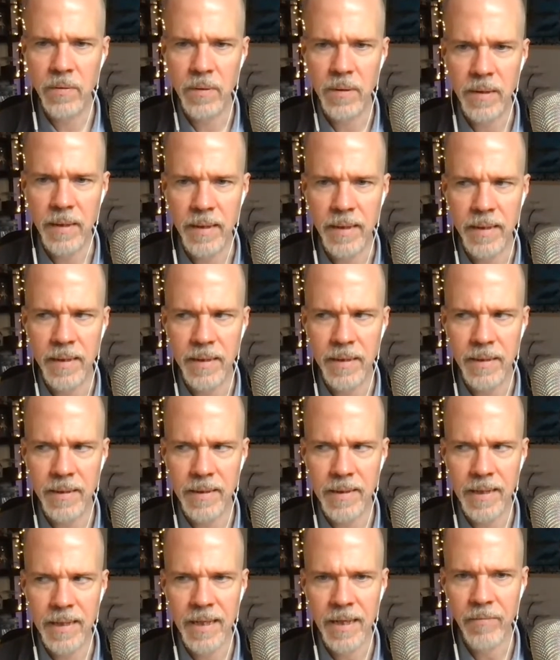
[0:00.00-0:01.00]
And
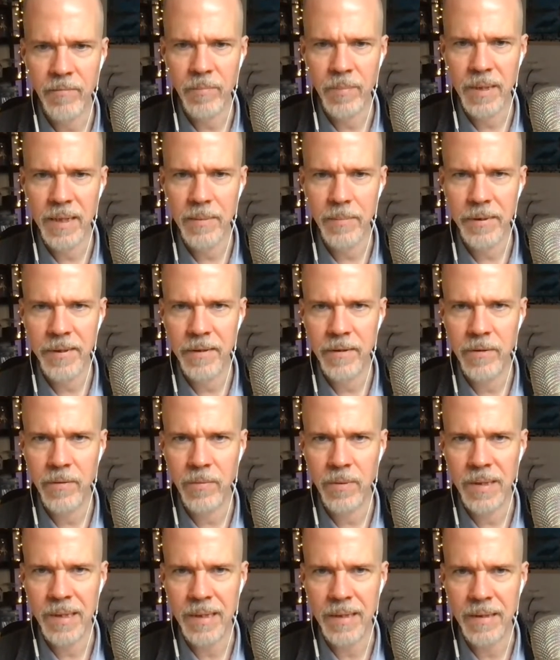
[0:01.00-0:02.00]
they haven't been able to do
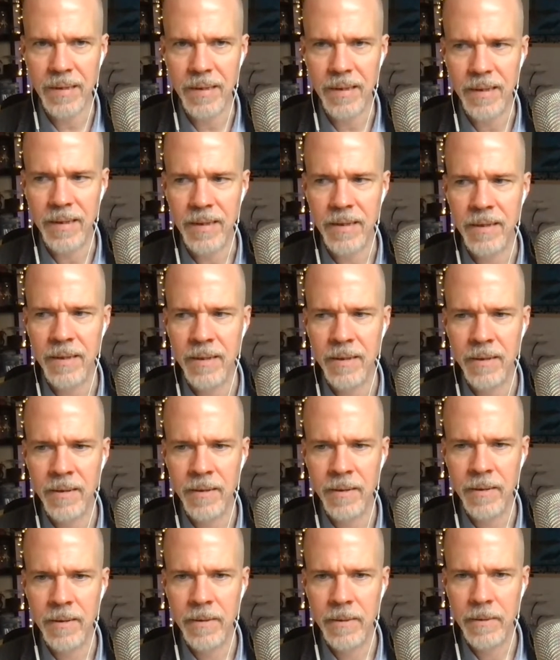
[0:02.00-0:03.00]
that yet.
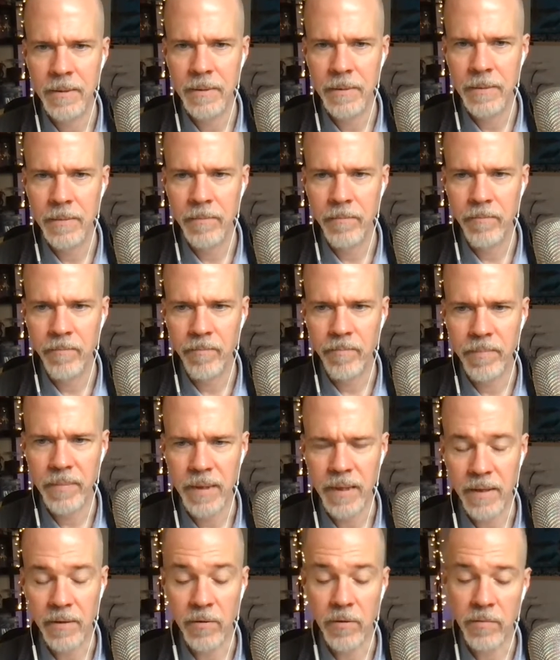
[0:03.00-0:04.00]

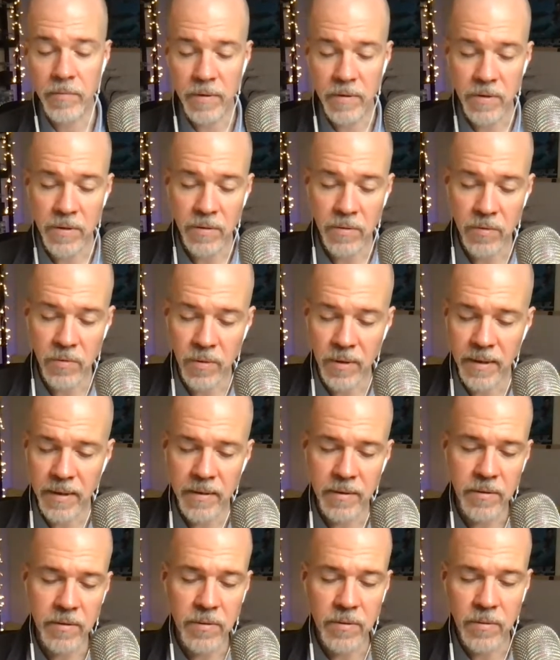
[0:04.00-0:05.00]
I don't know if they're still trying
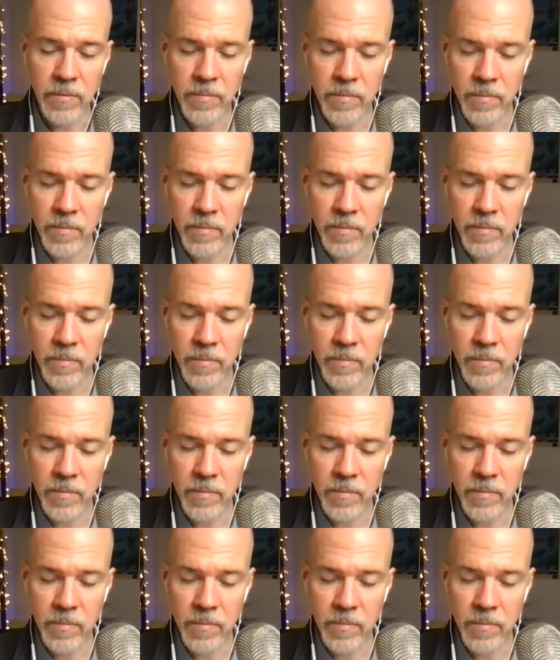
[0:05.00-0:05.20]
to.